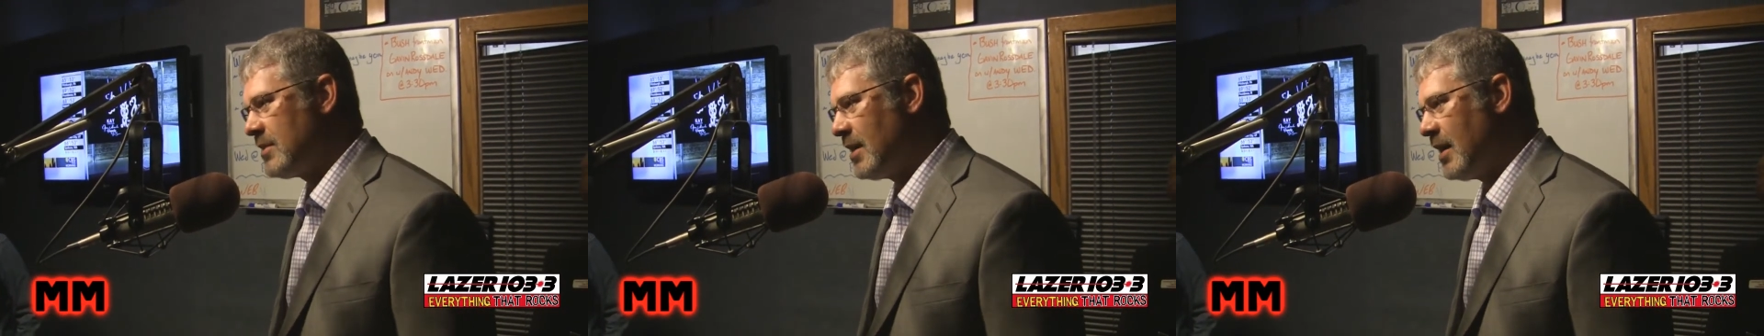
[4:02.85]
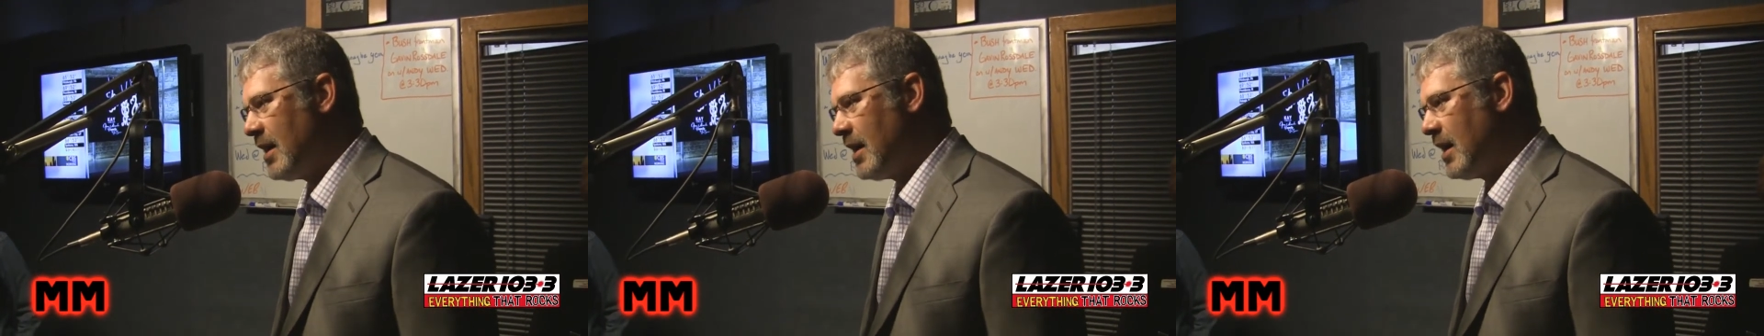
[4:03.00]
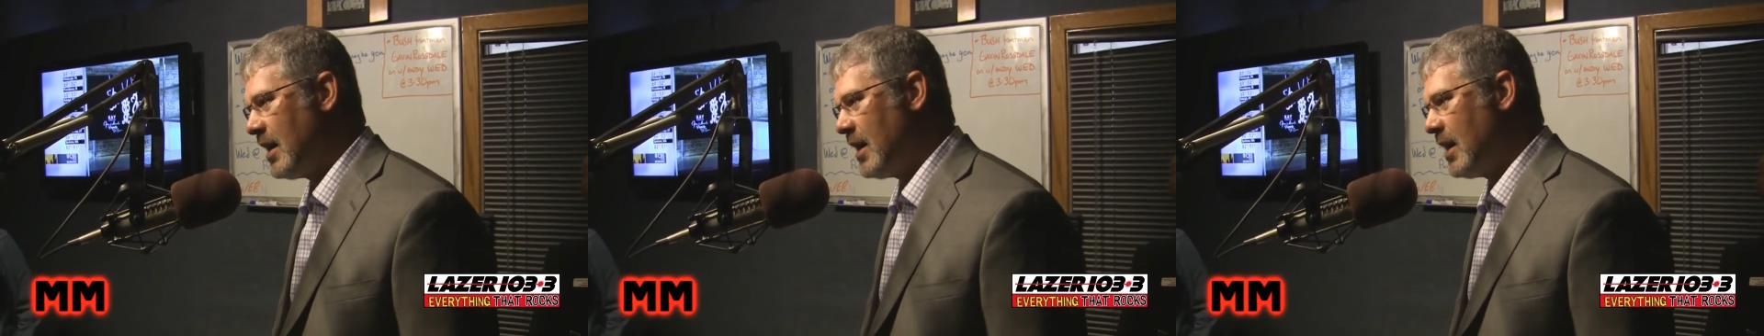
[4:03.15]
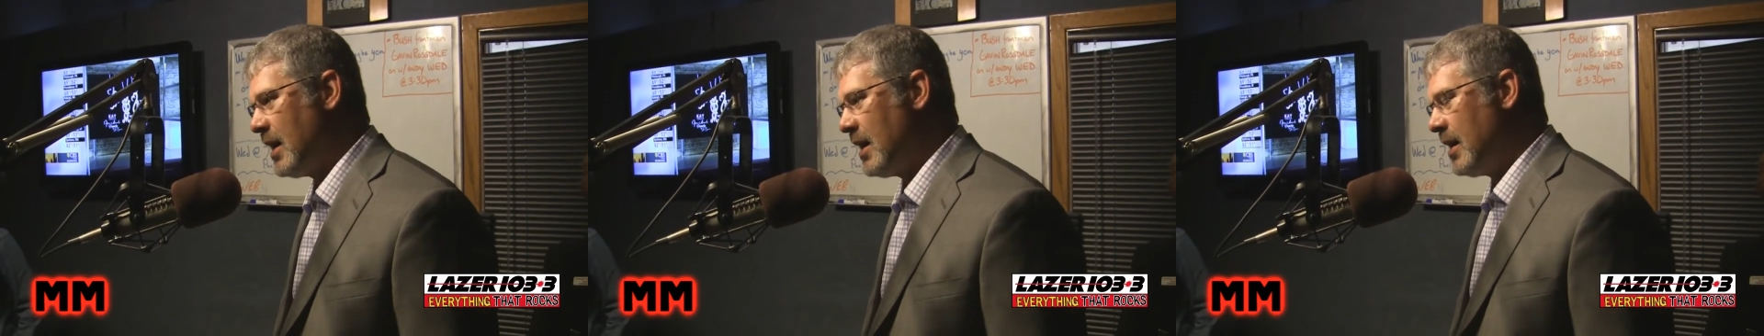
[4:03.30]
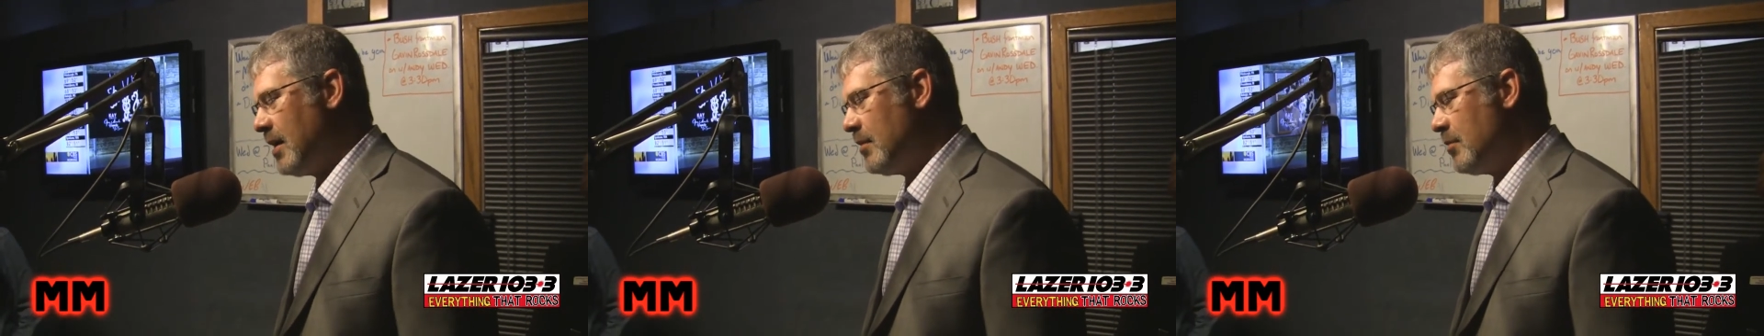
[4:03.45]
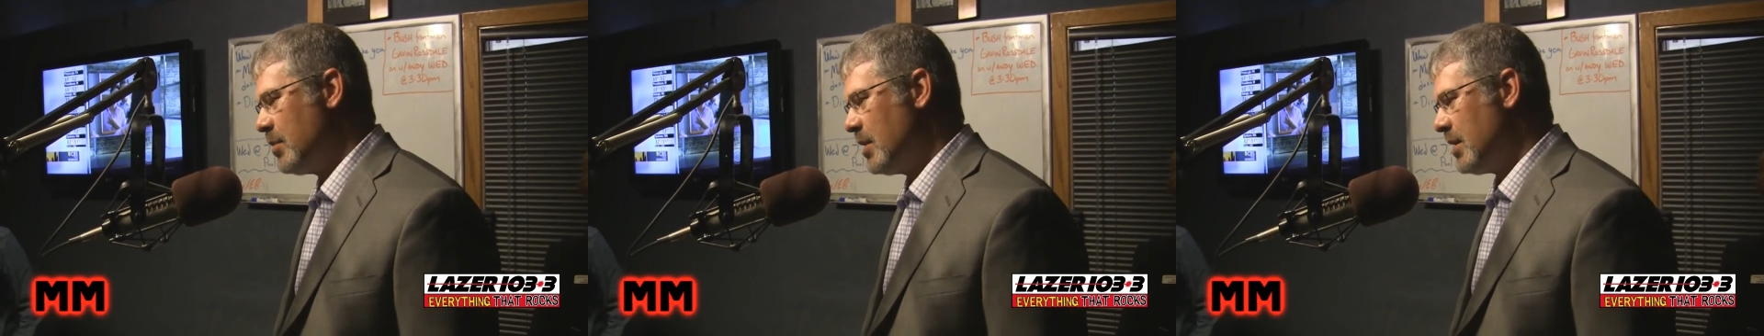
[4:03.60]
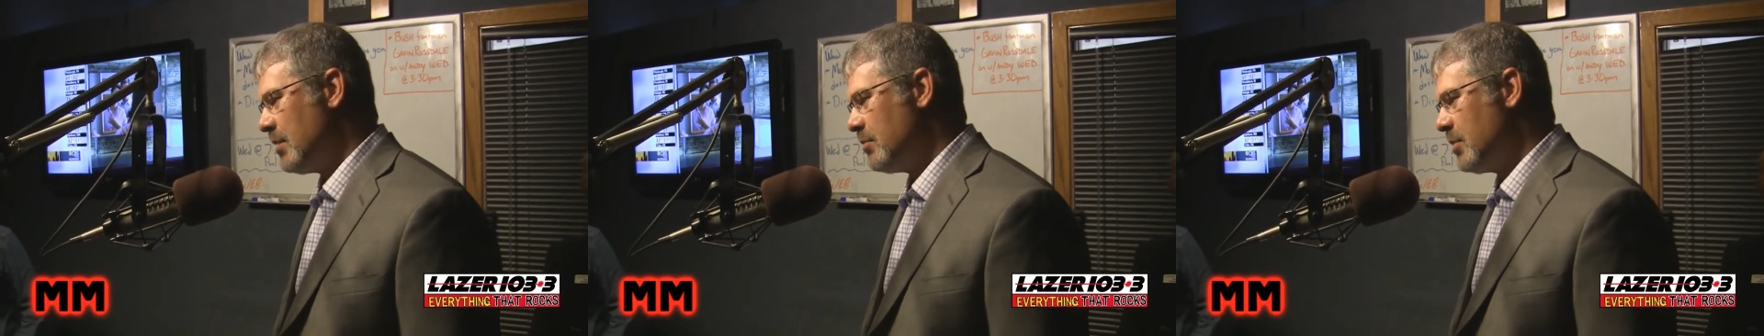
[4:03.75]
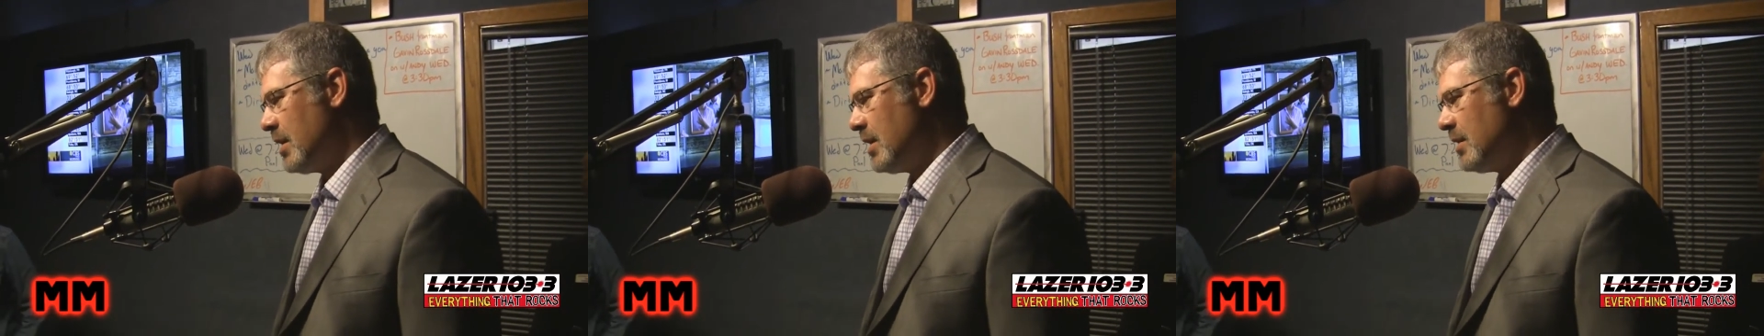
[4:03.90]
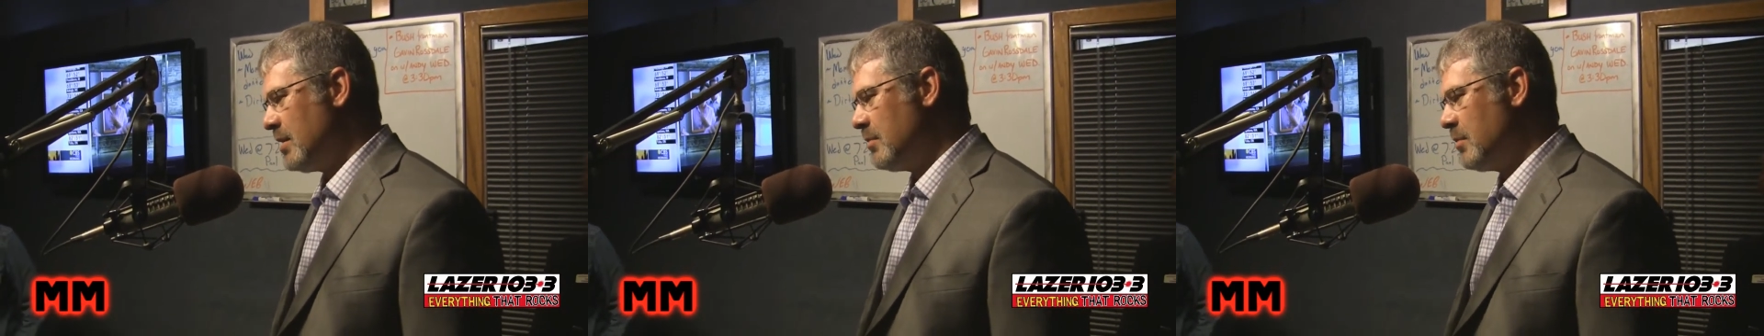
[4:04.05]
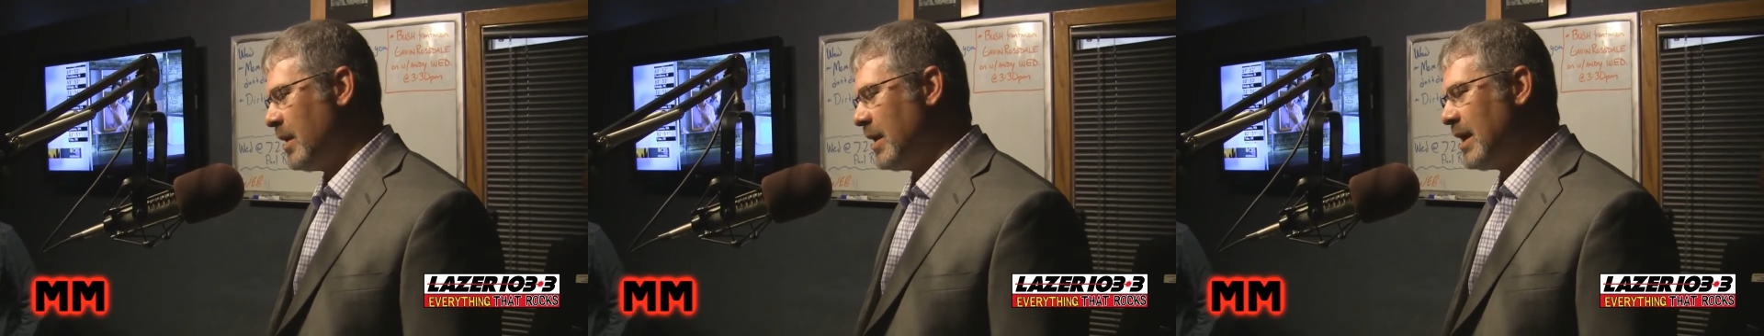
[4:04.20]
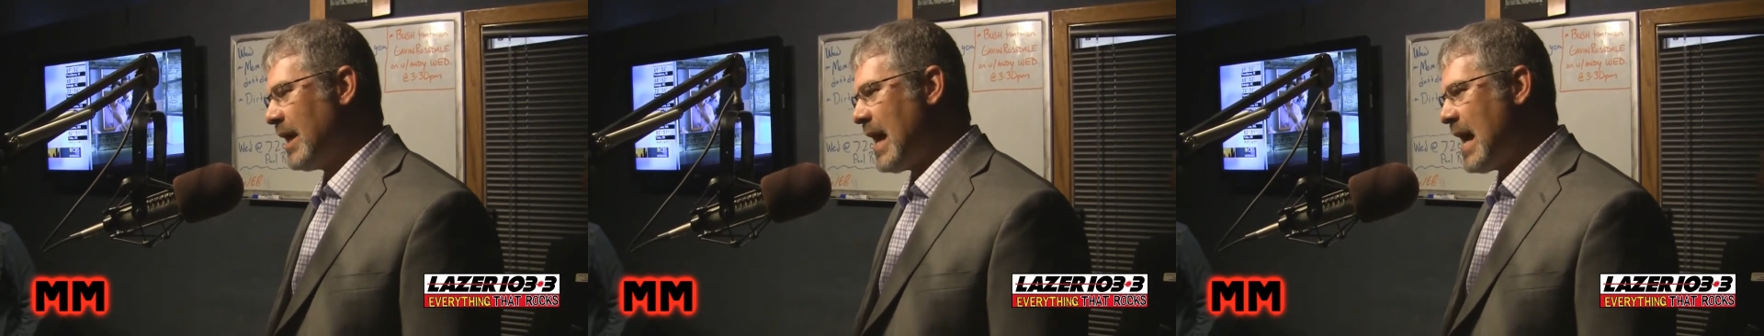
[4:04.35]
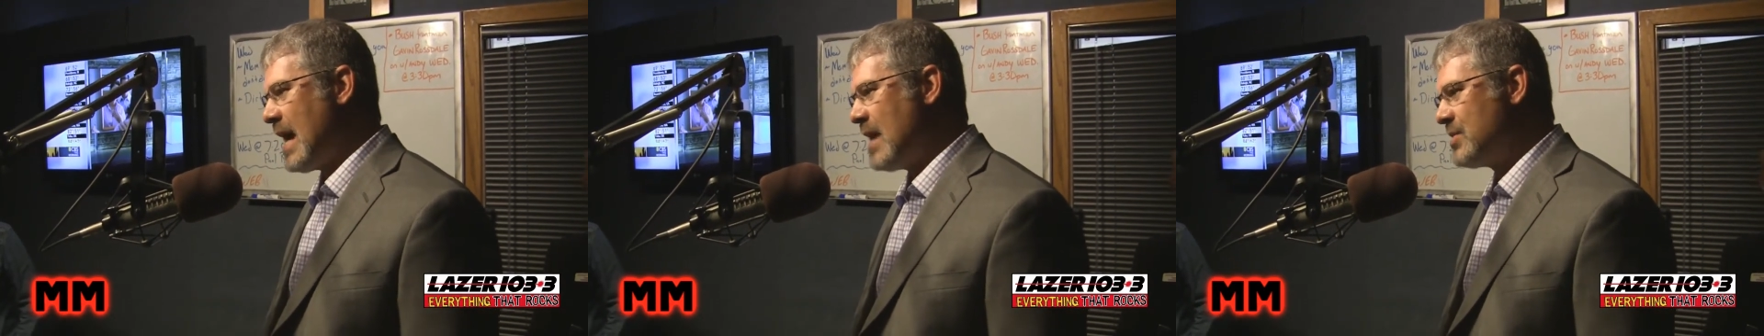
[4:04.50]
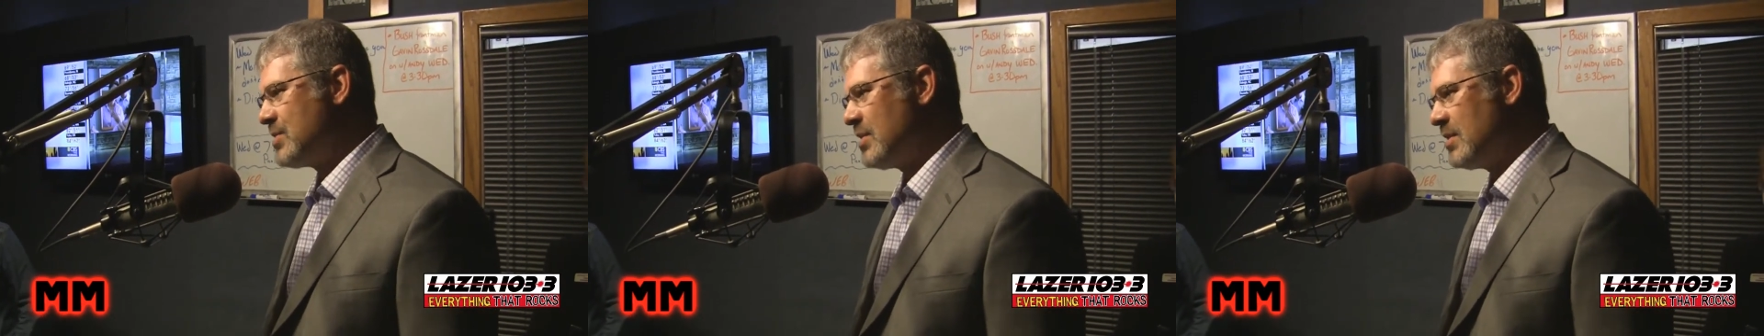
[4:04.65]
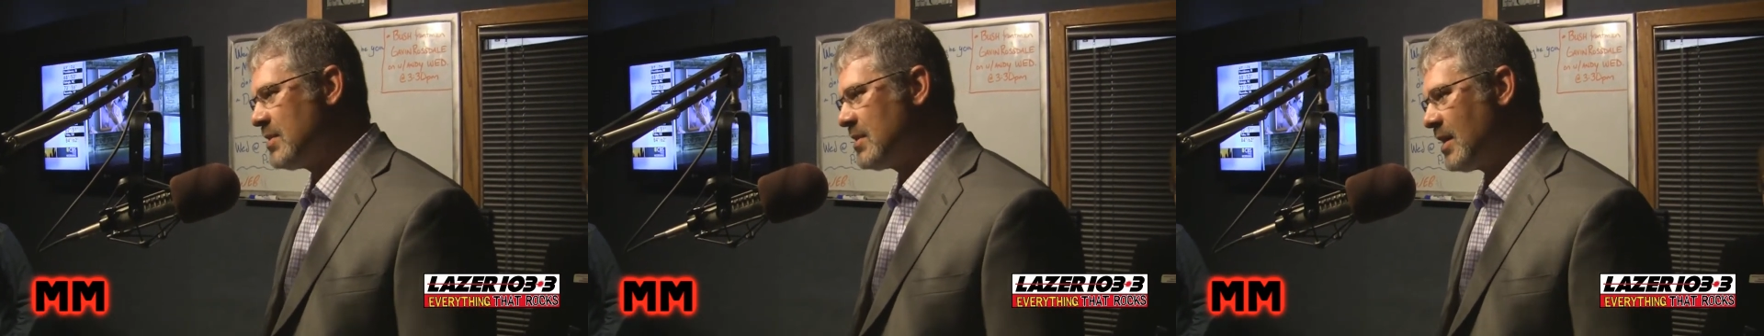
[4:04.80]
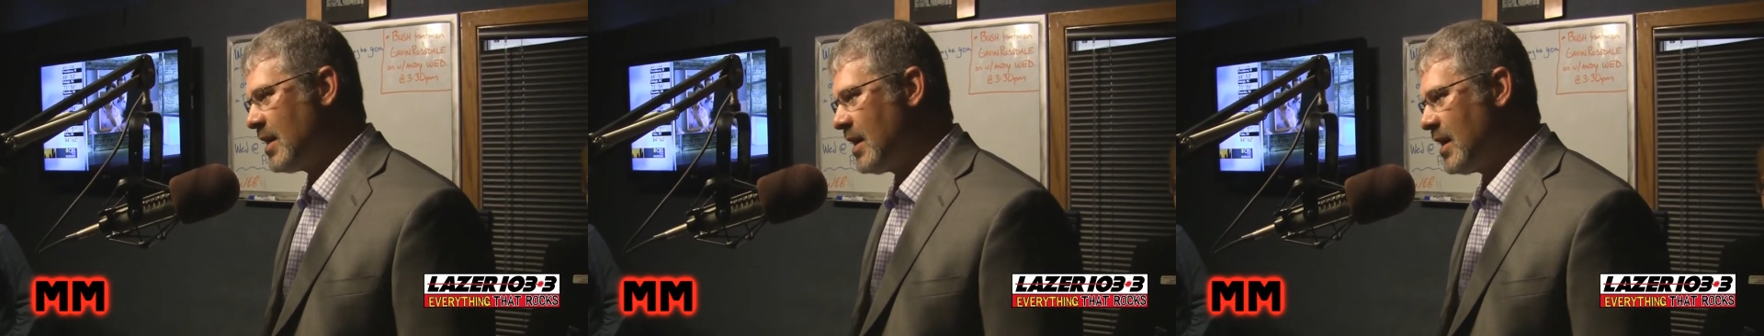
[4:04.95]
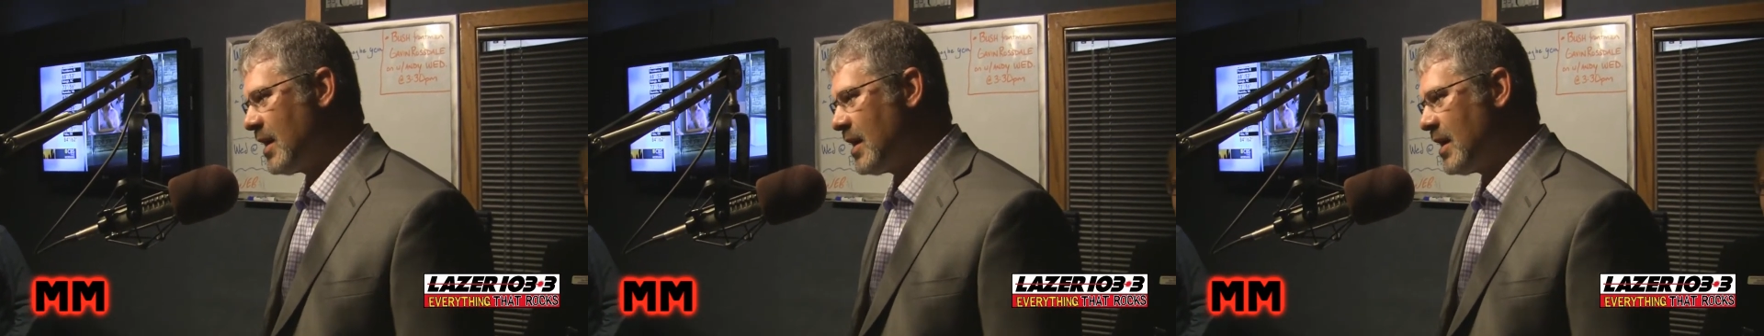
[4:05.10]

but it hasn't.